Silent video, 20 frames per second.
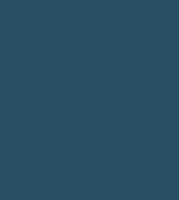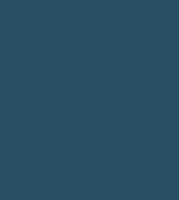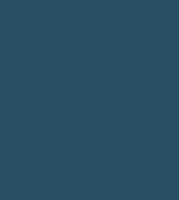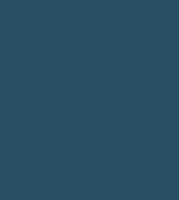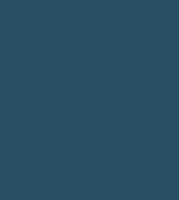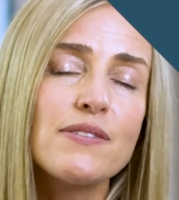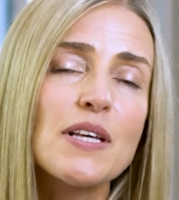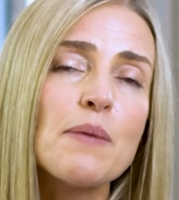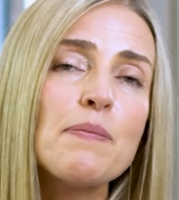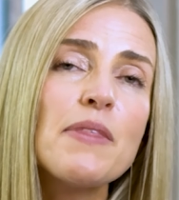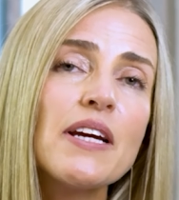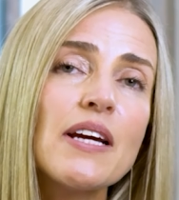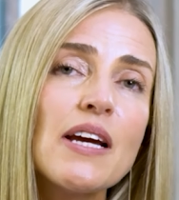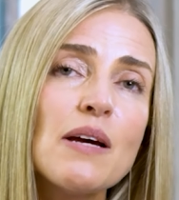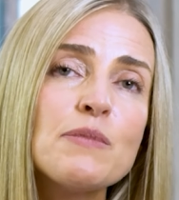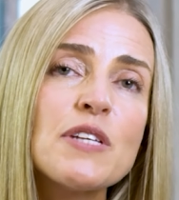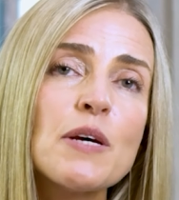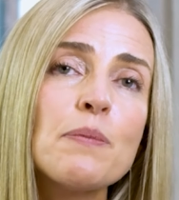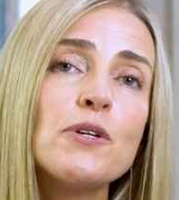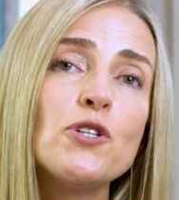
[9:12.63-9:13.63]
If something
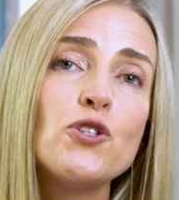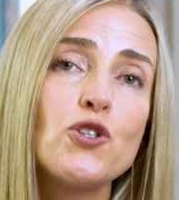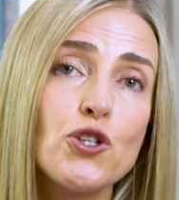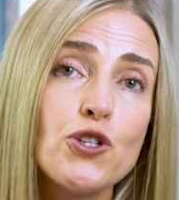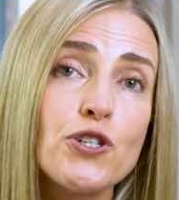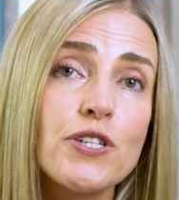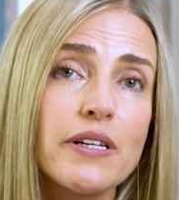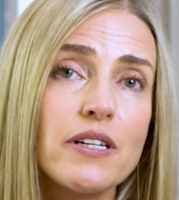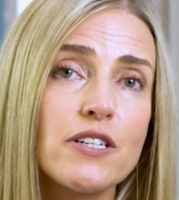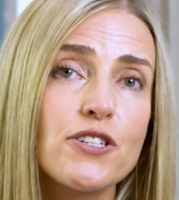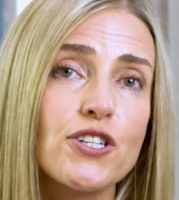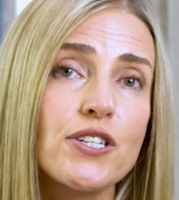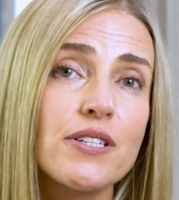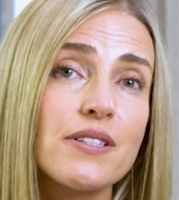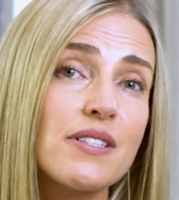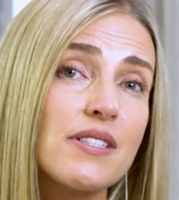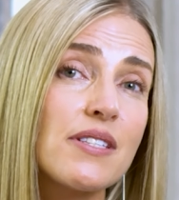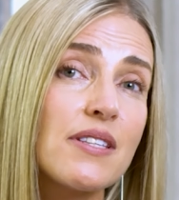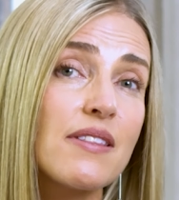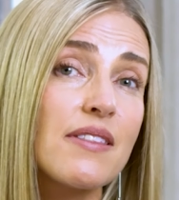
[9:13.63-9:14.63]
comes up in due
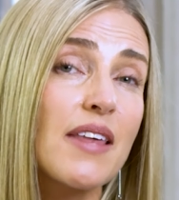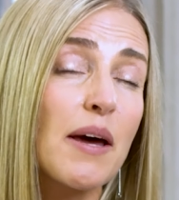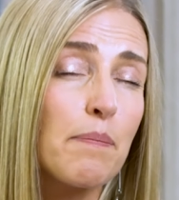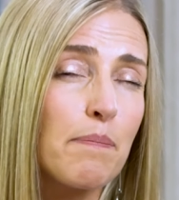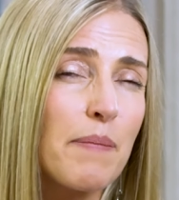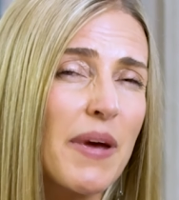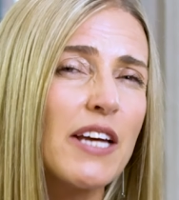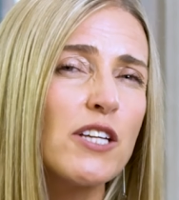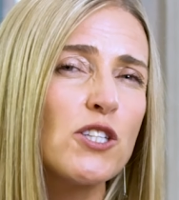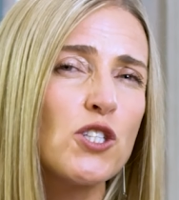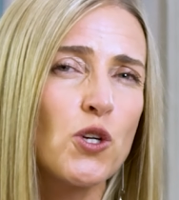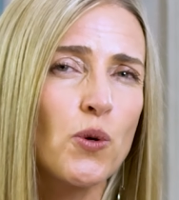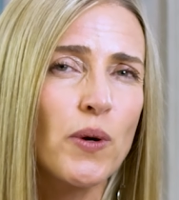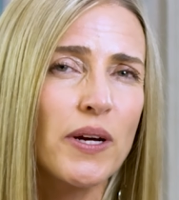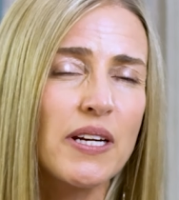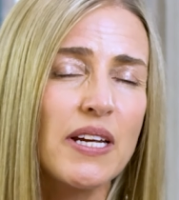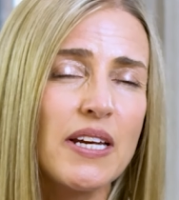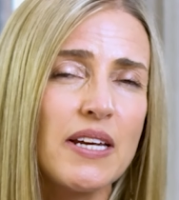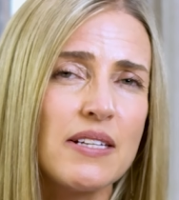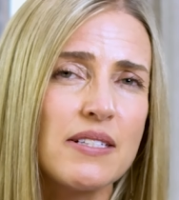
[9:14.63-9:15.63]
diligence that makes you
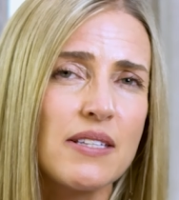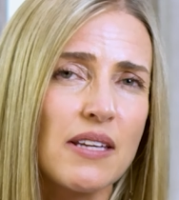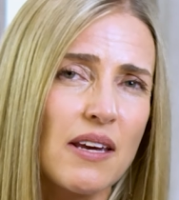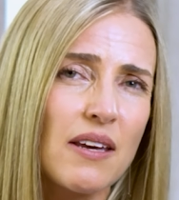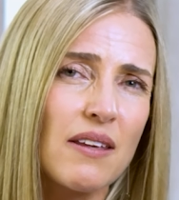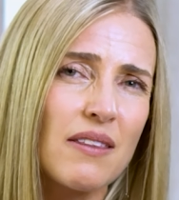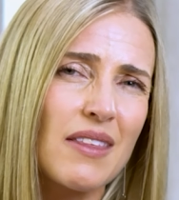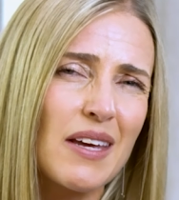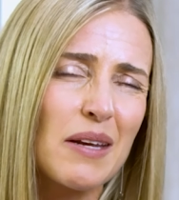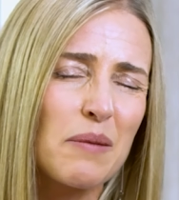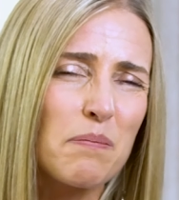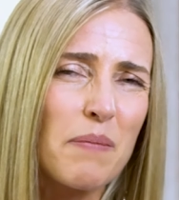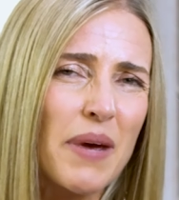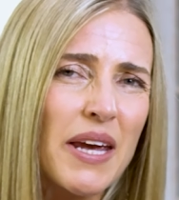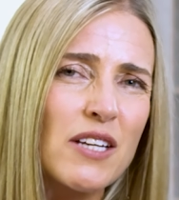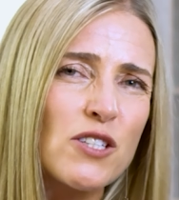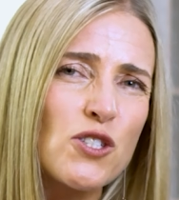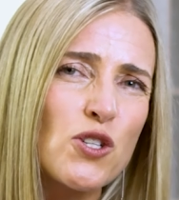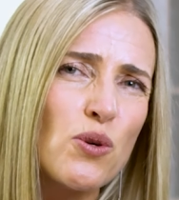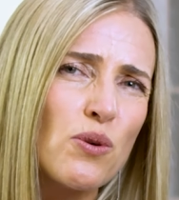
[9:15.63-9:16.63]
uneasy, that
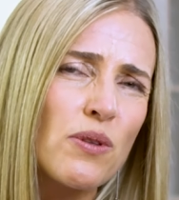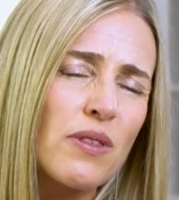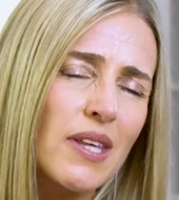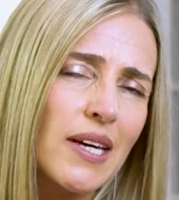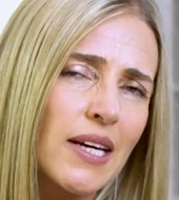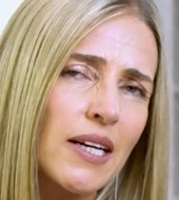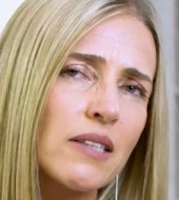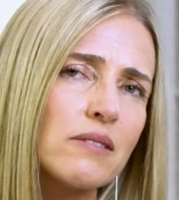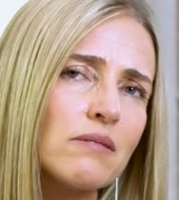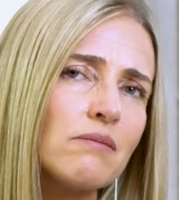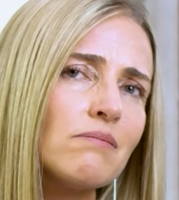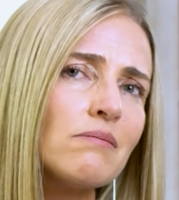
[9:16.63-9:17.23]
makes you think,